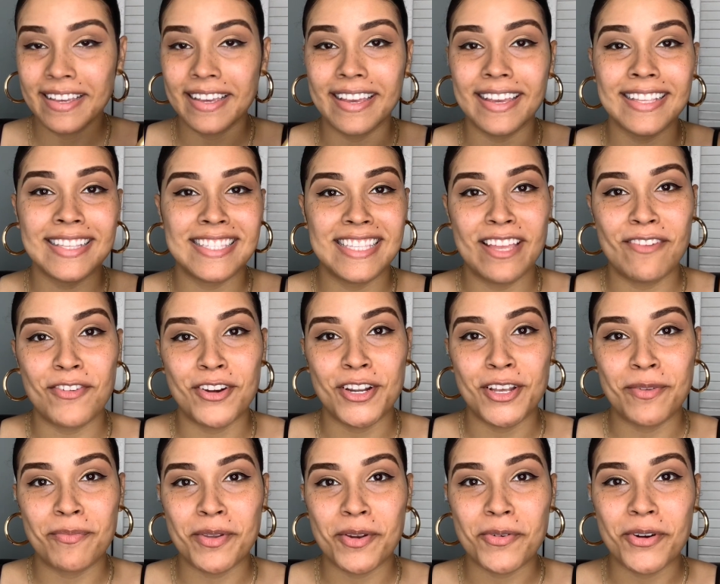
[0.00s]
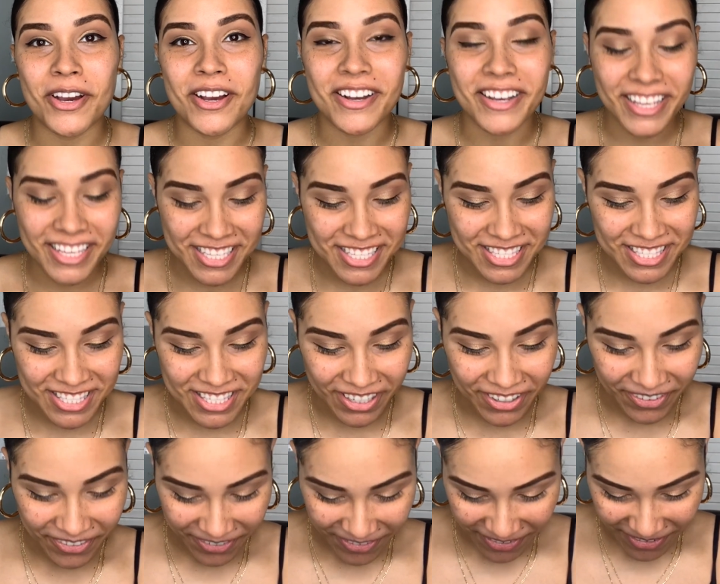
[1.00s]
It's never done me wrong.
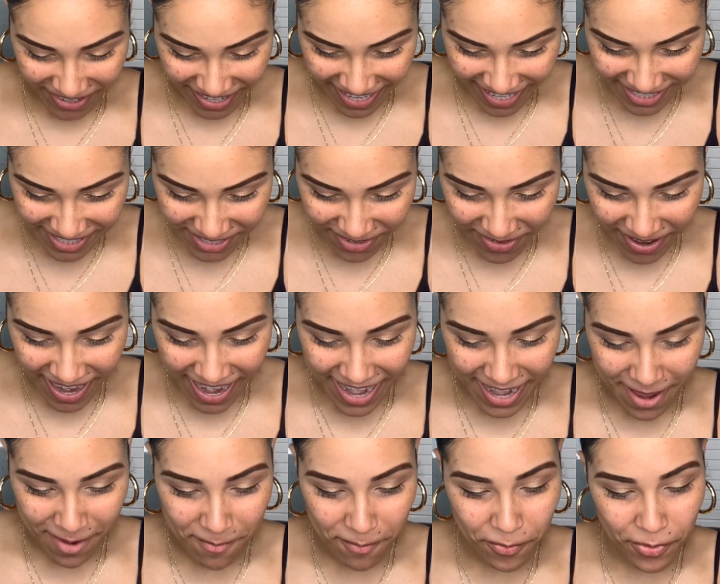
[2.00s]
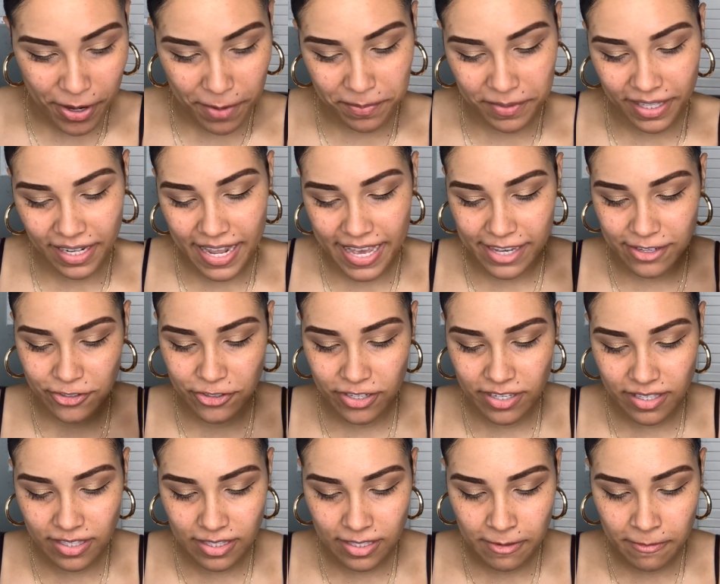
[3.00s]
So let's go ahead and prep the
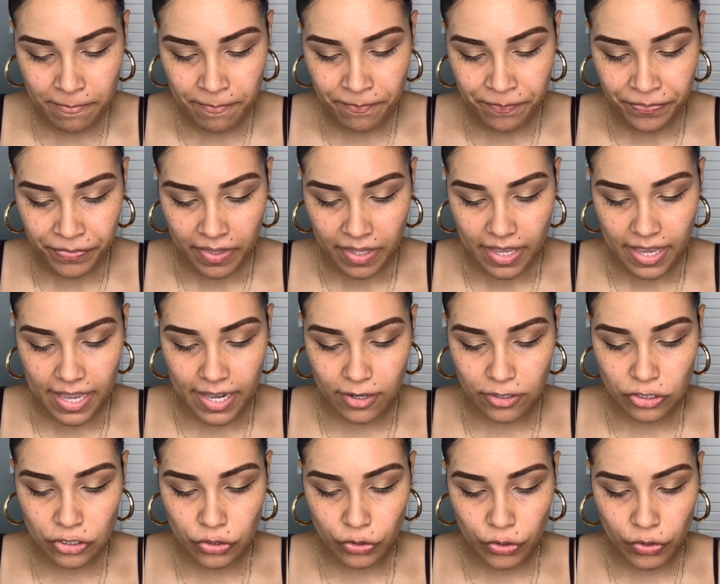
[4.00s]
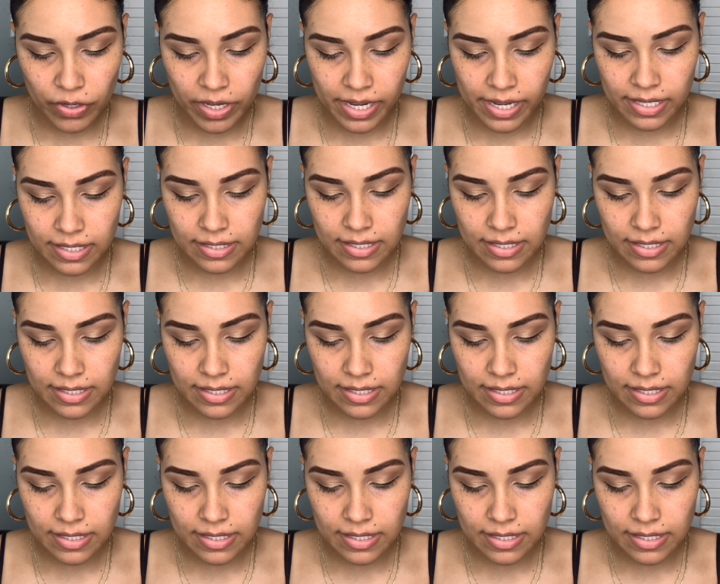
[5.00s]
lashes and I'll show you guys